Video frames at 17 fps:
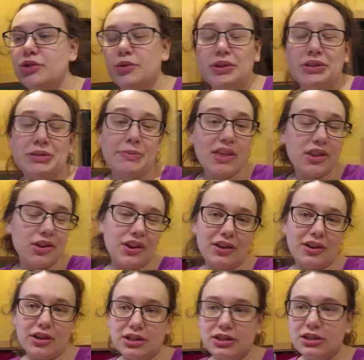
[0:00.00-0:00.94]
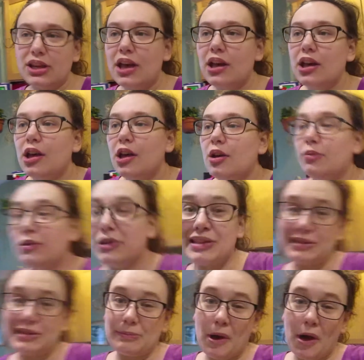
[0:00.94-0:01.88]
doing some other errands with
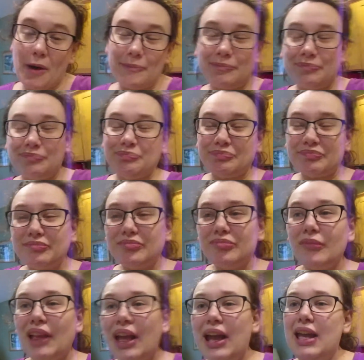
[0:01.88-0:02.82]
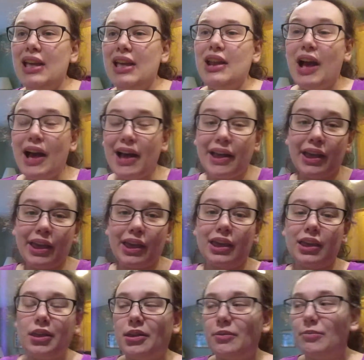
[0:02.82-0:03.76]
his mom, and
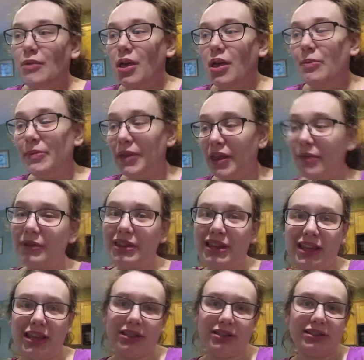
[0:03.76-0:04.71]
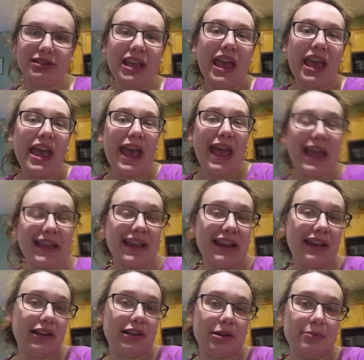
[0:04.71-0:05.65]
I am playing with the kittens and
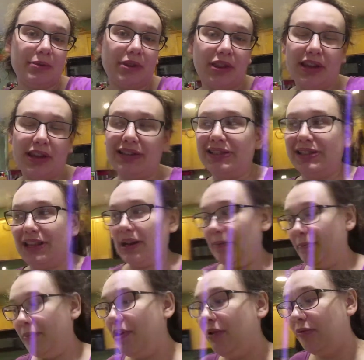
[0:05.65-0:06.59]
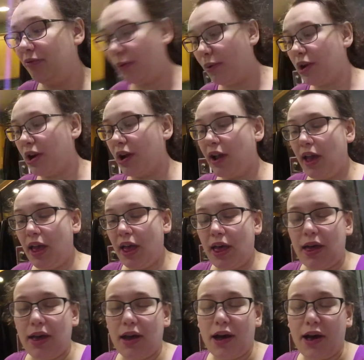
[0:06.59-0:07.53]
getting a couple things set up for
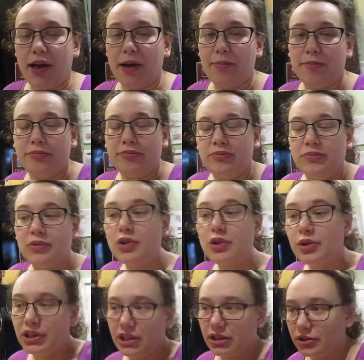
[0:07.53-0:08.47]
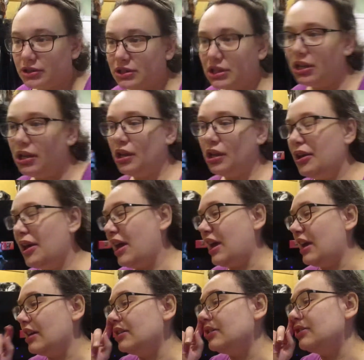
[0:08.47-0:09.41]
um, New Year's,
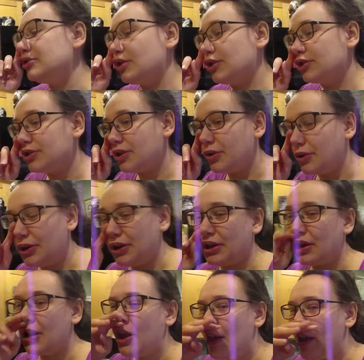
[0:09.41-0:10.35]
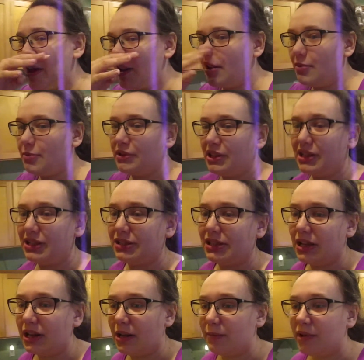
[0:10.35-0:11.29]
and also getting a couple things
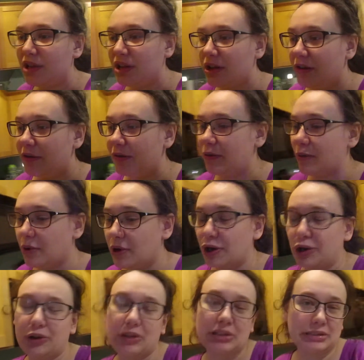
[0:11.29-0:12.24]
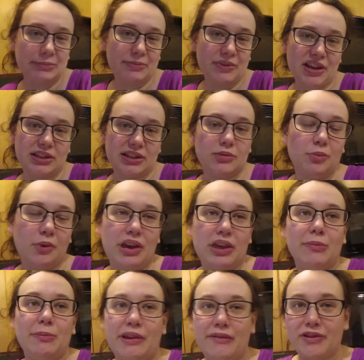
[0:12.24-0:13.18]
set up for Christmas
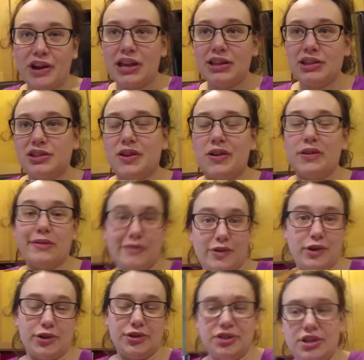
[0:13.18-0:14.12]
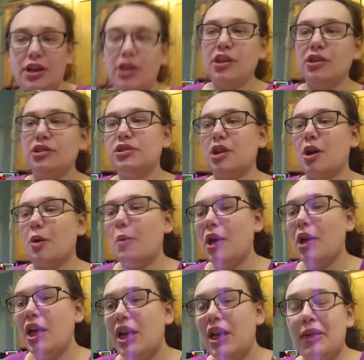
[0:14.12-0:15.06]
with my friends on the 1st. So
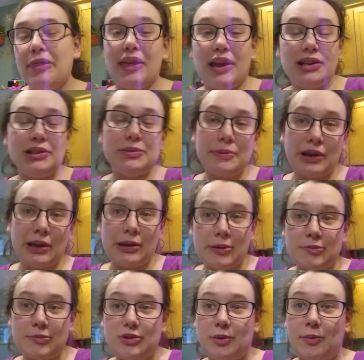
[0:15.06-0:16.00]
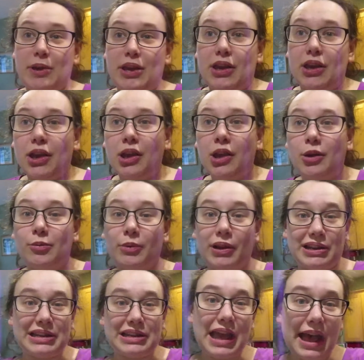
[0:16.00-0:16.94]
that is what I am doing
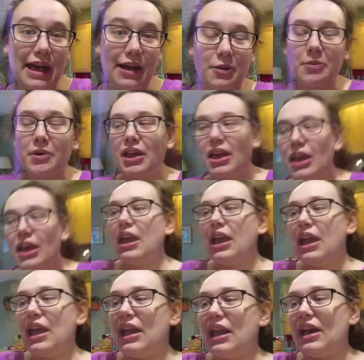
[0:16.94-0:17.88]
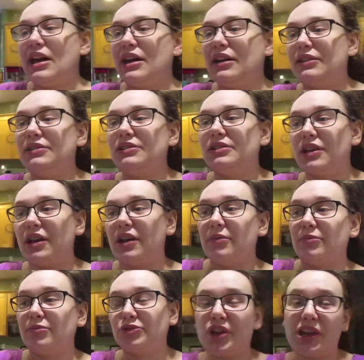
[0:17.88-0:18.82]
right now, and
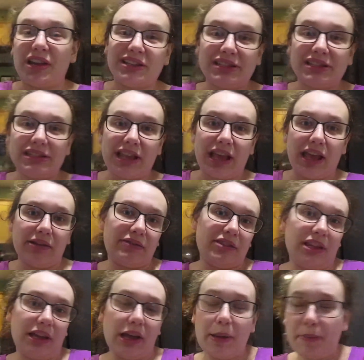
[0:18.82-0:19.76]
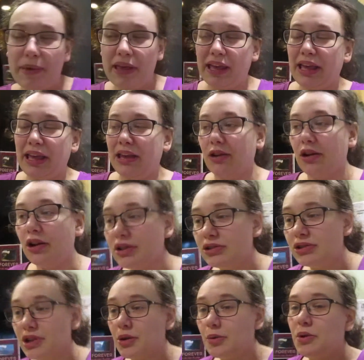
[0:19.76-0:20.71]
um, trying to set everything up and
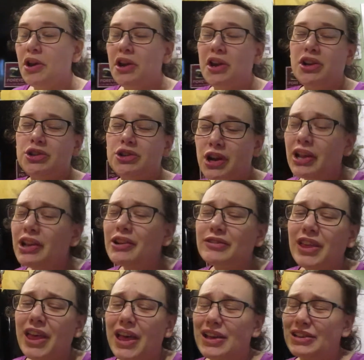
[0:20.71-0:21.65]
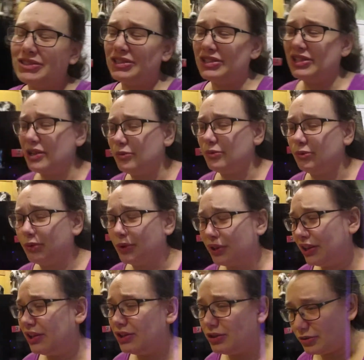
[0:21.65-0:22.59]
also trying to relax because I
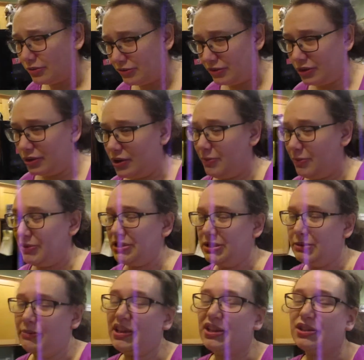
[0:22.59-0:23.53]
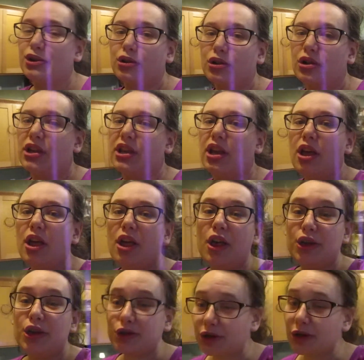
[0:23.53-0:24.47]
really don't feel good. My stomach is hurting
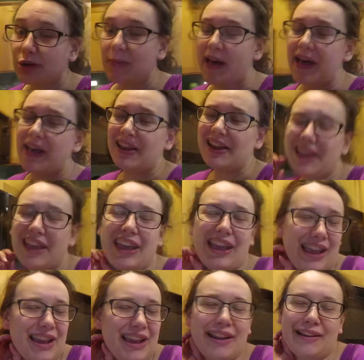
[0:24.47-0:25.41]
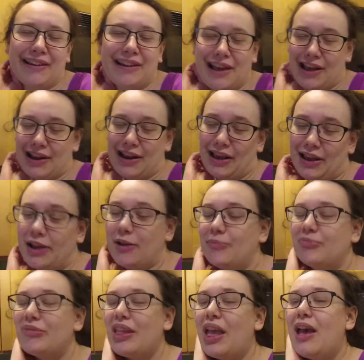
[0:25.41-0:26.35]
so bad and I got a headache.
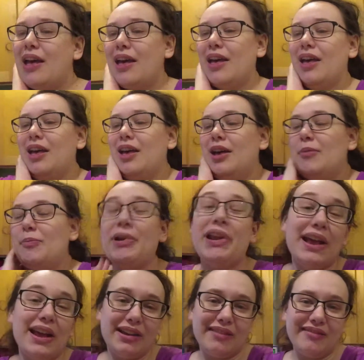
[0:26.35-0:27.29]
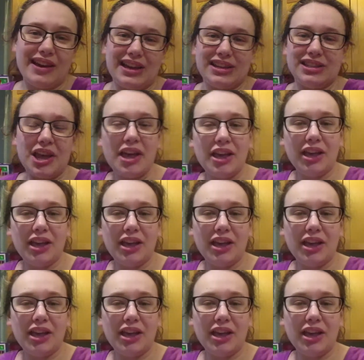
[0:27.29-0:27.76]
But anyways,